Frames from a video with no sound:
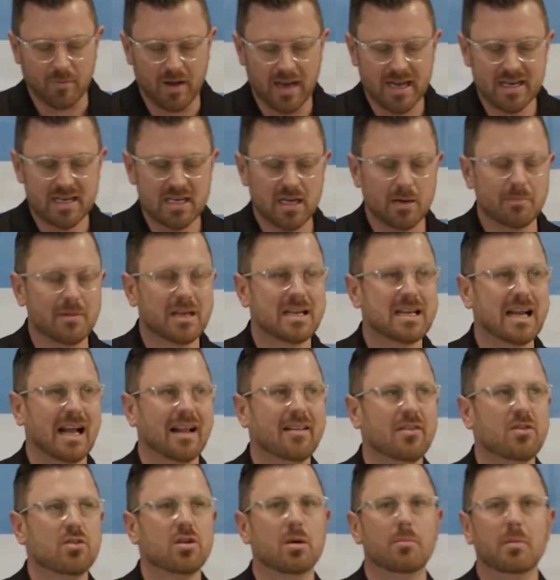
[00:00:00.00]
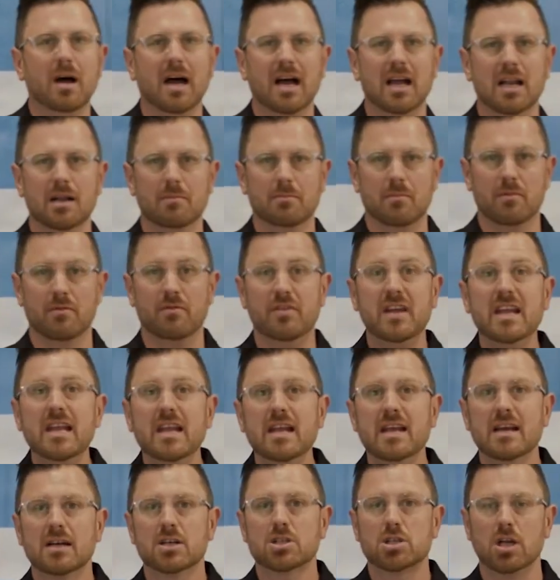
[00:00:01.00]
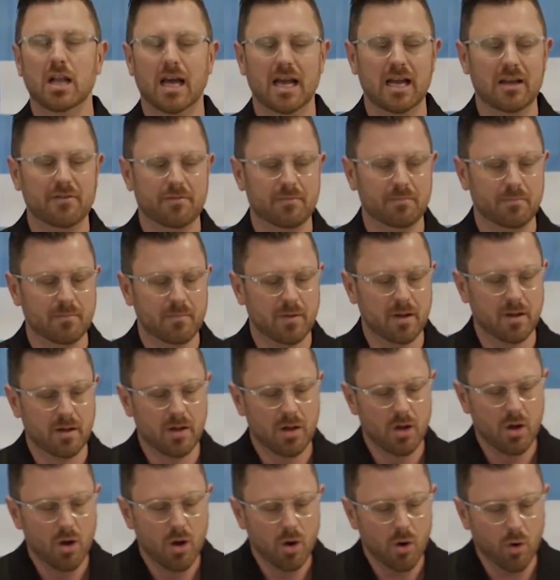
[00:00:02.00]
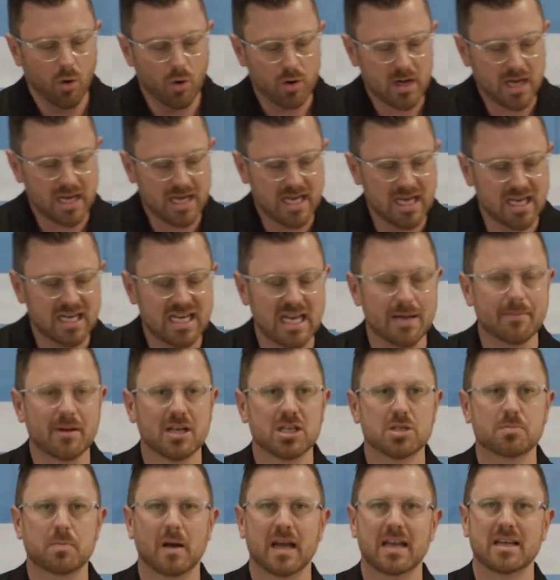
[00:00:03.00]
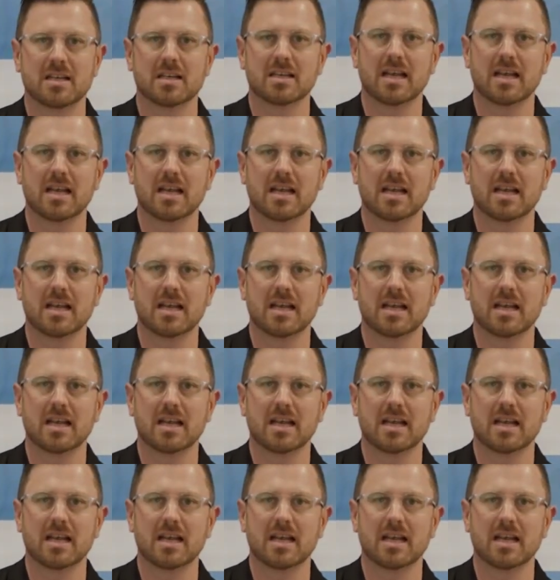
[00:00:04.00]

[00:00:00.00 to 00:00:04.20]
here to the left with regular Whittier grinders, or here accordingly also